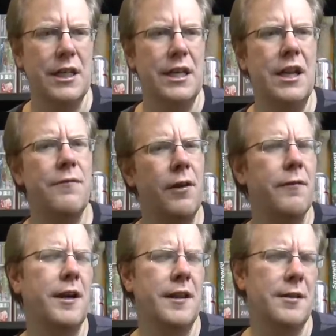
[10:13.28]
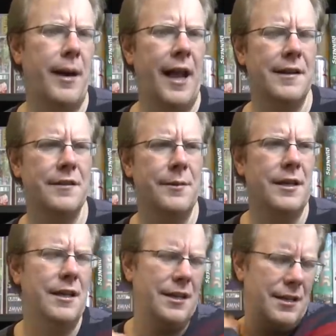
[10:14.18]
And it felt very thematic to
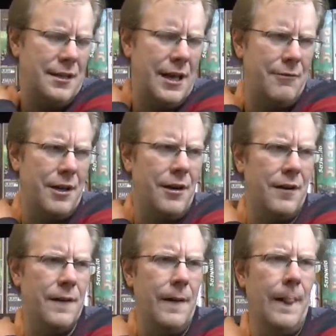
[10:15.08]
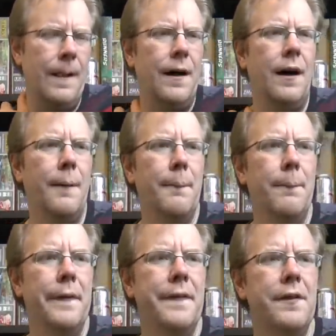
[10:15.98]
me in that regard.
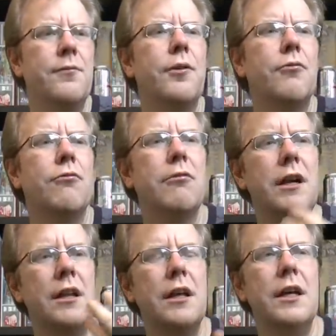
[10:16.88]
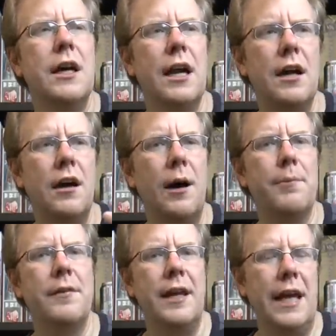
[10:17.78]
But this one really kind of
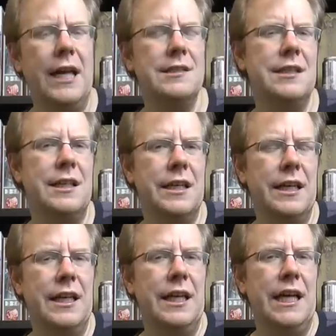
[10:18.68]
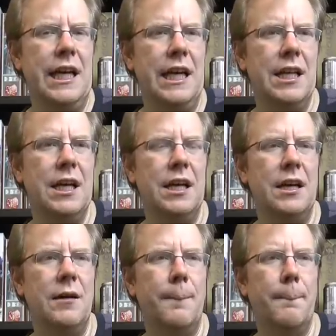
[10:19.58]
ups the ante. And
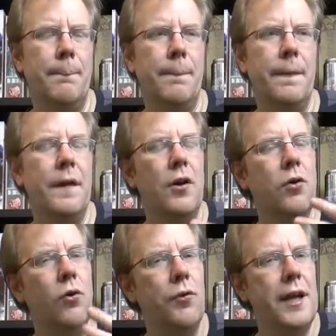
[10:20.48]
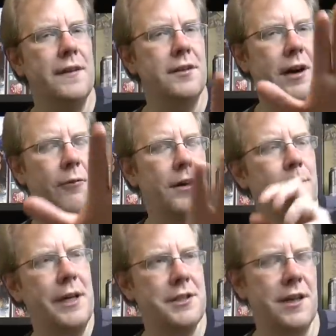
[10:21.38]
the cool thing is, though, I want to
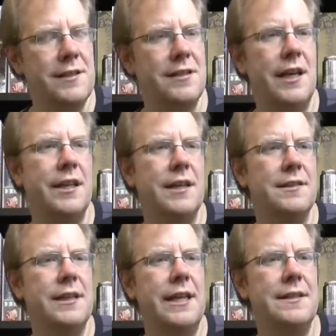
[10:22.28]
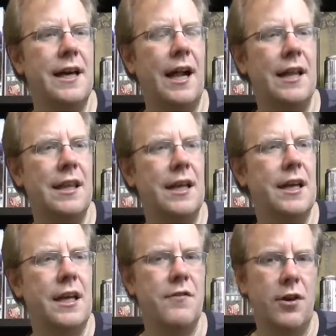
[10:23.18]
make sure I say this, is that I
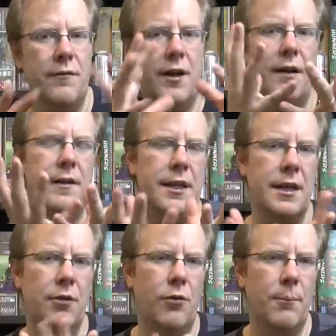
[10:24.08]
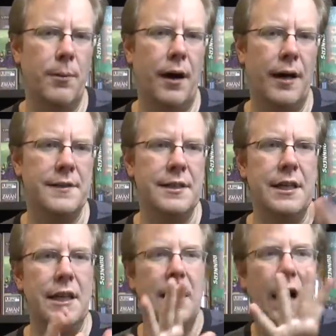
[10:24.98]
think even though I've got everything in the one box,
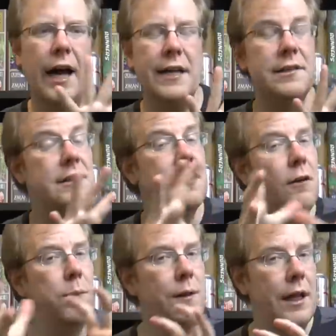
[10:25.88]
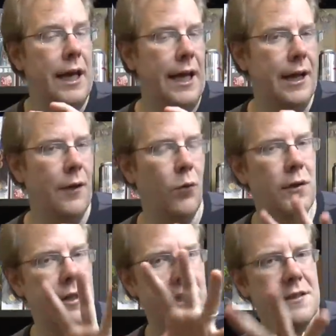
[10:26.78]
I can still play
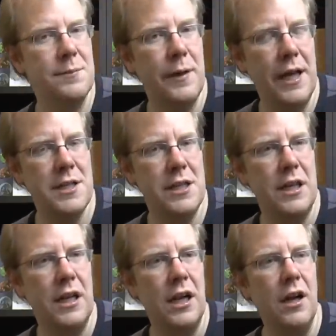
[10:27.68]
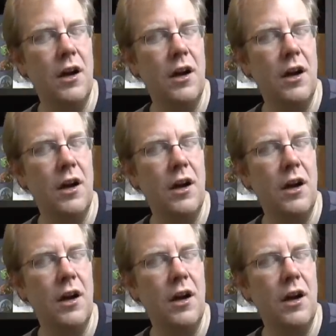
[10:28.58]
with the expansion